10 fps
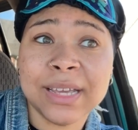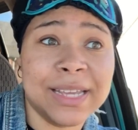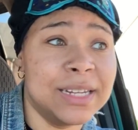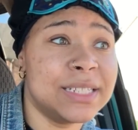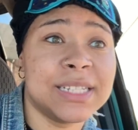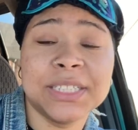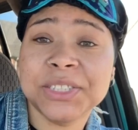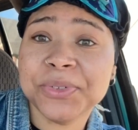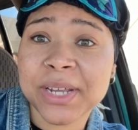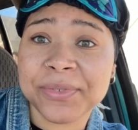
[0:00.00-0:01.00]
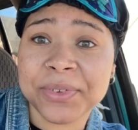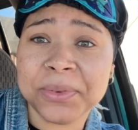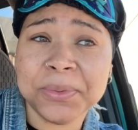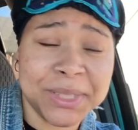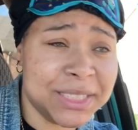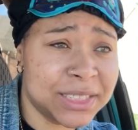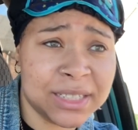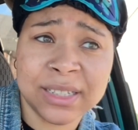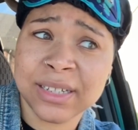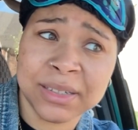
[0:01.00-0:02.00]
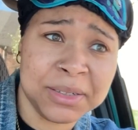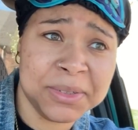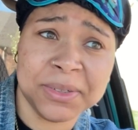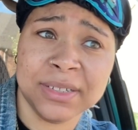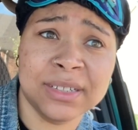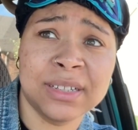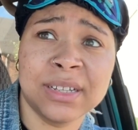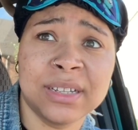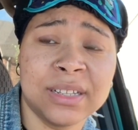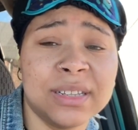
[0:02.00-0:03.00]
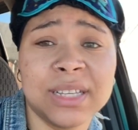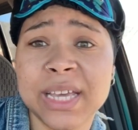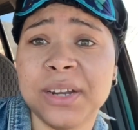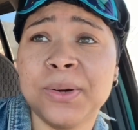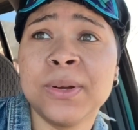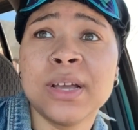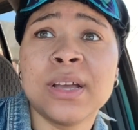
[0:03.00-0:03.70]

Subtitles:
and this is your nephew, which, oof, the ghetto,